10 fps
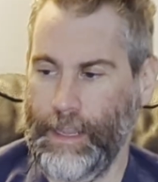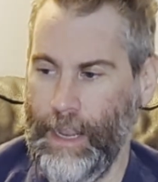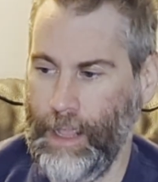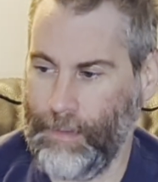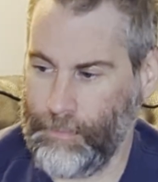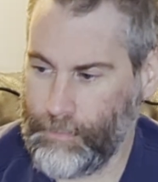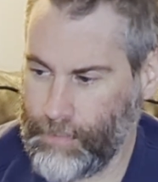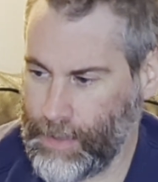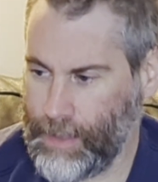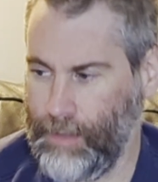getting
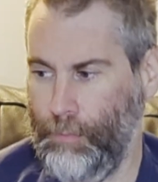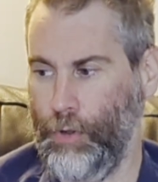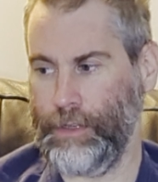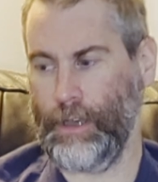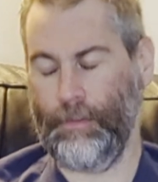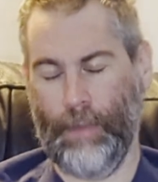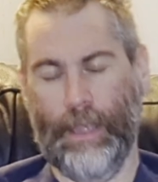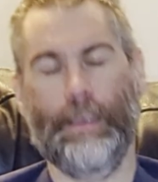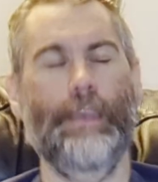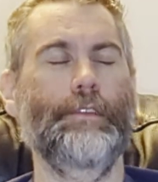books off
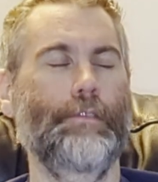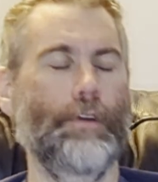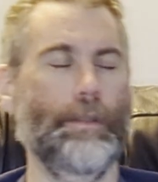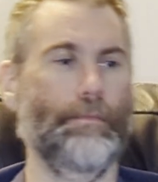my Kindle